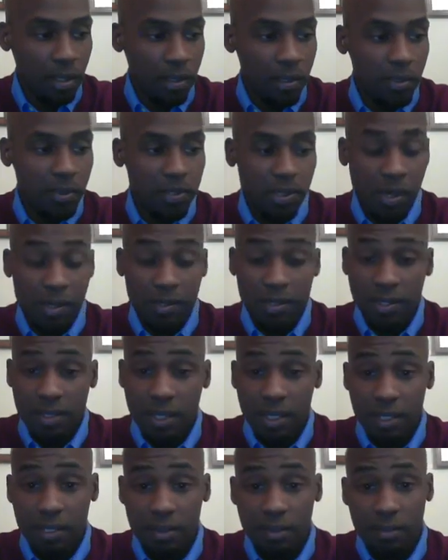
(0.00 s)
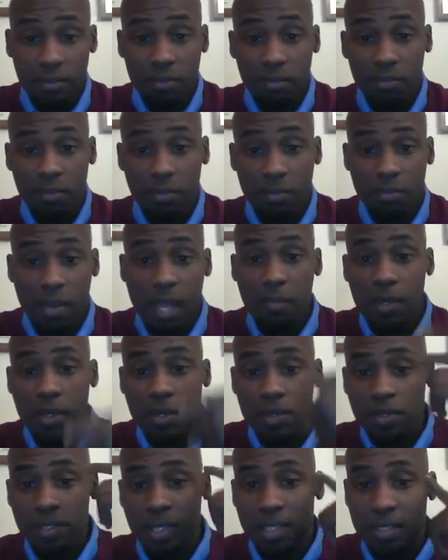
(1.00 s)
you start to think maybe
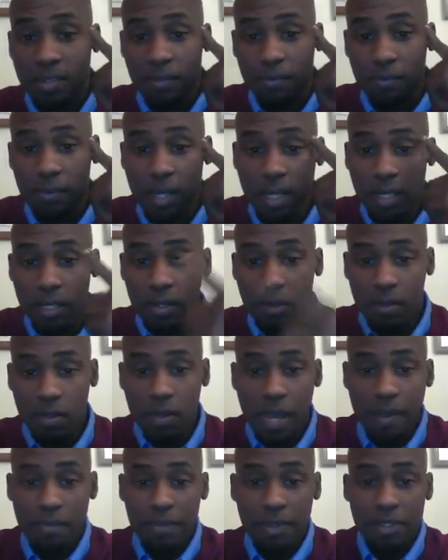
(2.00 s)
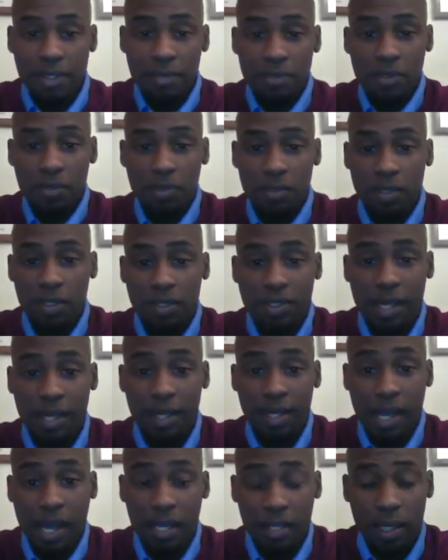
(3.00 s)
you're schizophrenic or you're having some sort of
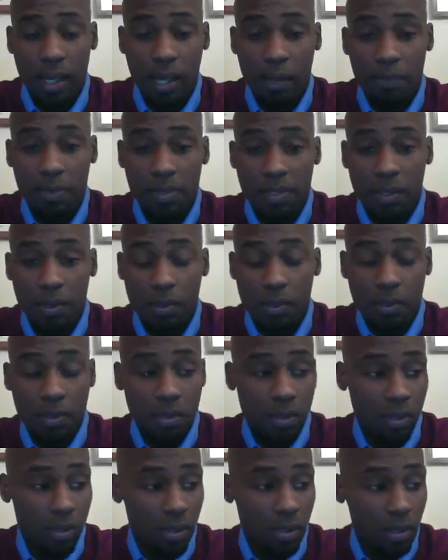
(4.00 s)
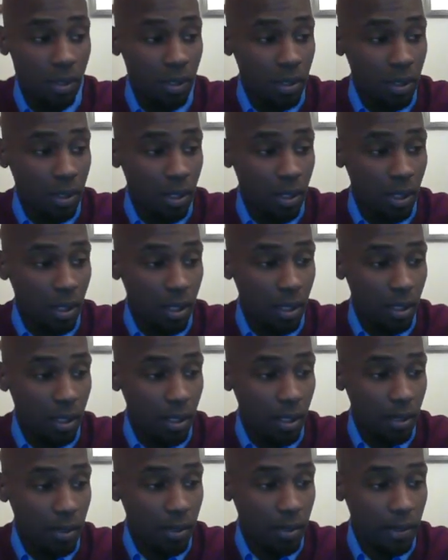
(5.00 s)
psychotic episode.
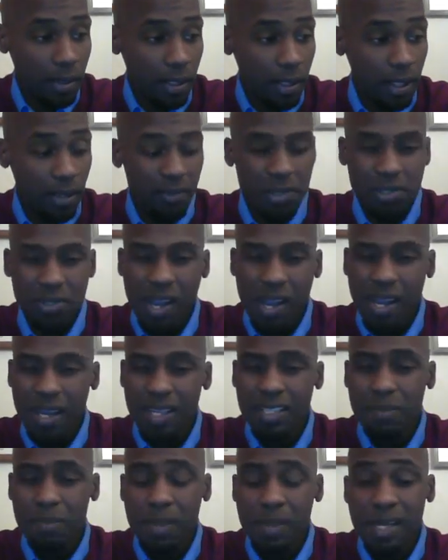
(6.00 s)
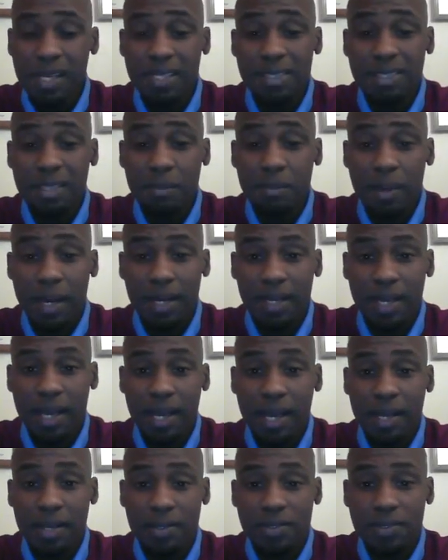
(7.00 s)
And if you try to explain to somebody
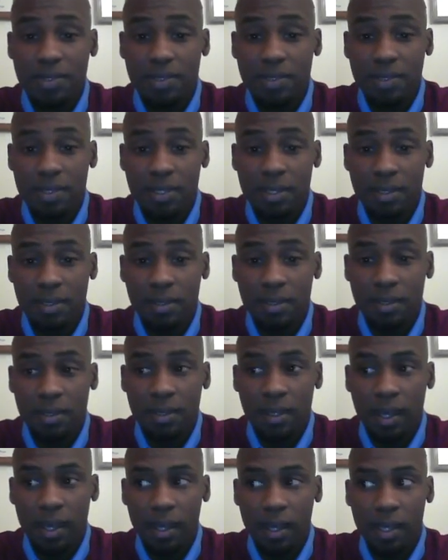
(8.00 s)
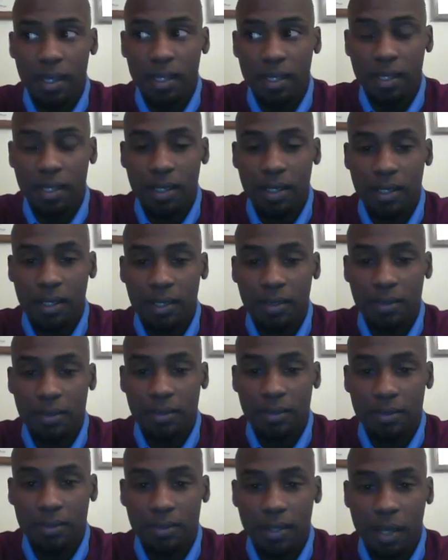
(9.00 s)
else, hey,
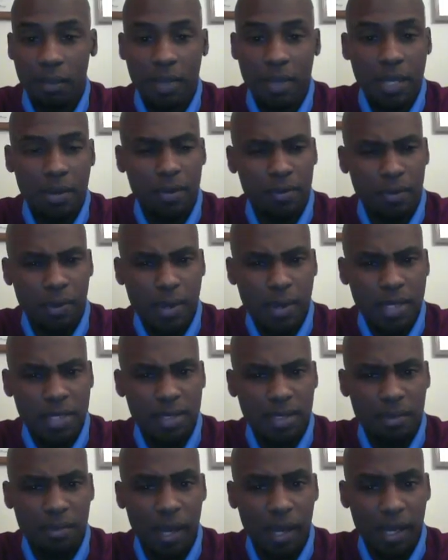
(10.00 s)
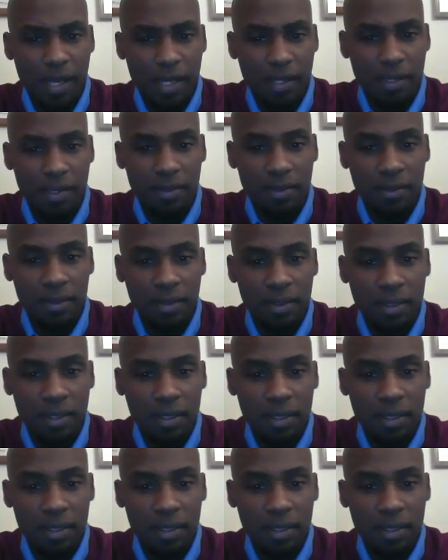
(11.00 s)
I'm hearing voices in my ear,